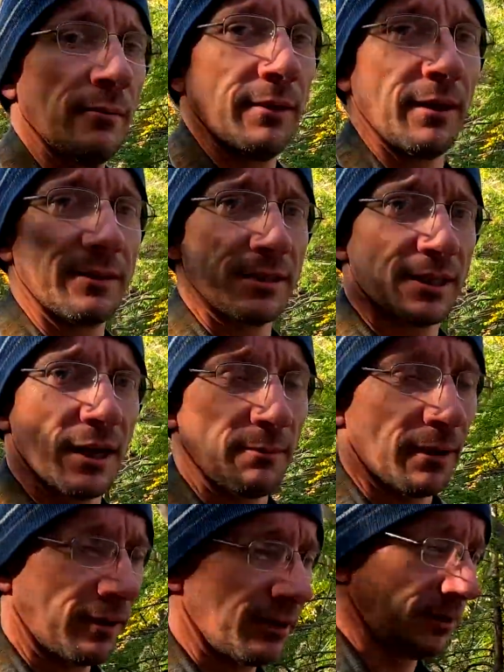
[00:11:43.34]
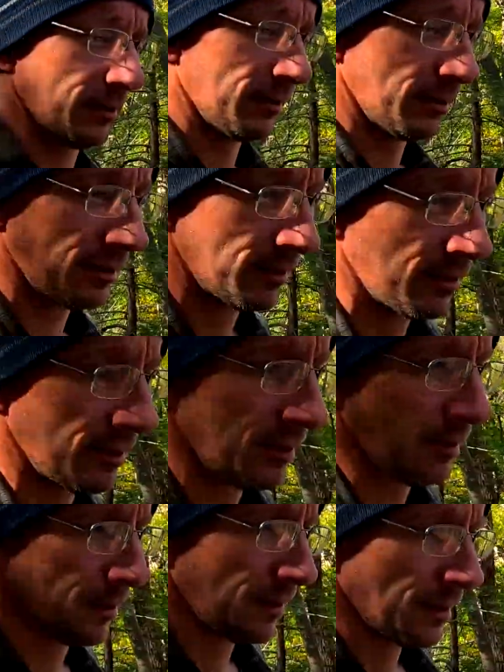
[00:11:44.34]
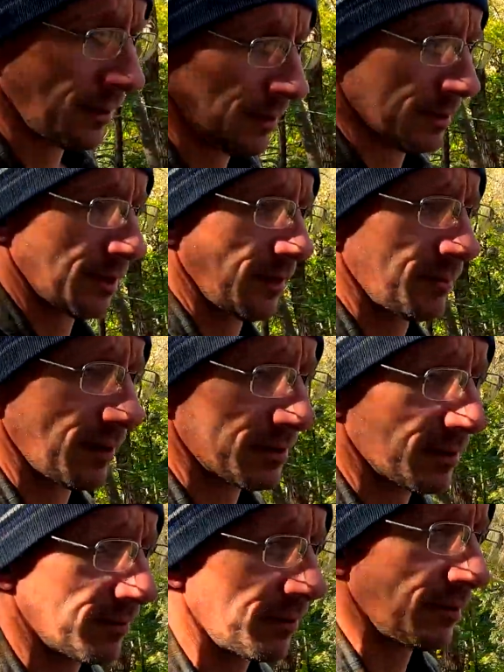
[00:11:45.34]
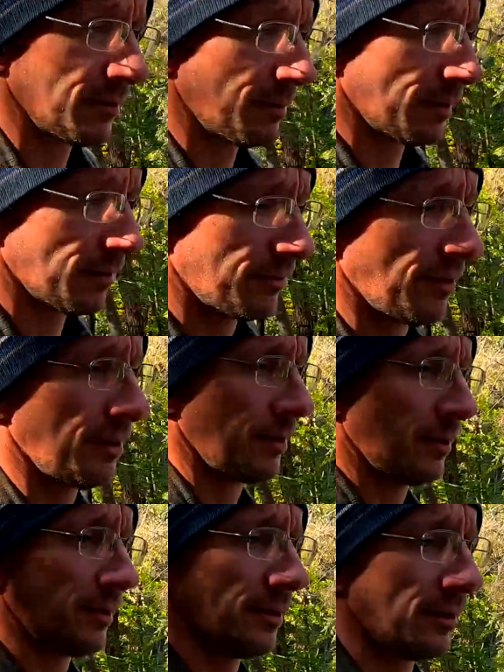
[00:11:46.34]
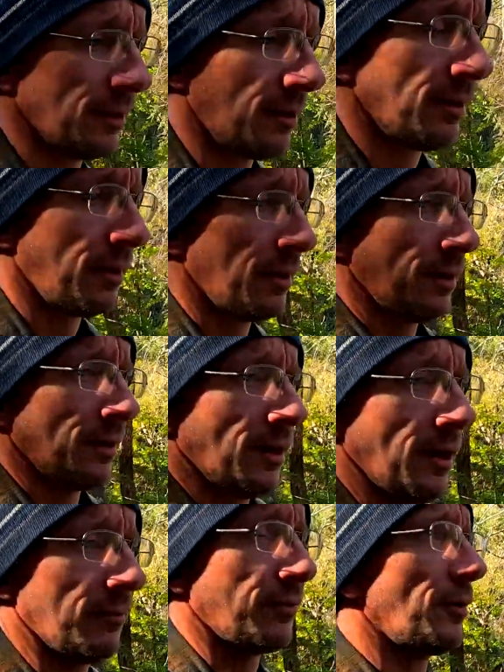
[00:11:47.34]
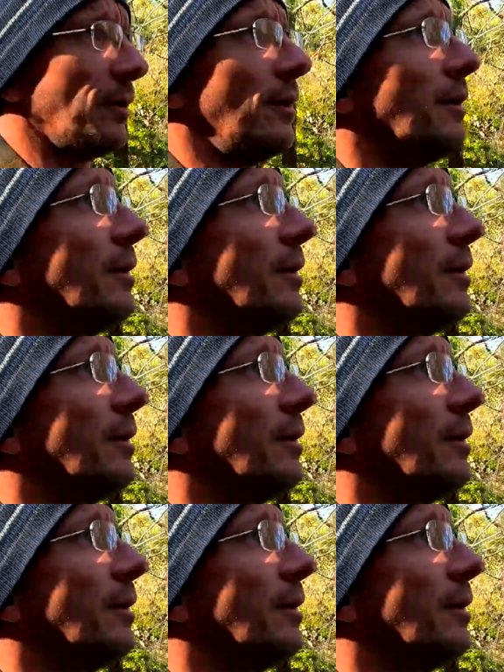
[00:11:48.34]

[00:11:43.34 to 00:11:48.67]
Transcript: Yeah, it's a shame. I could have saved myself a little bit of effort,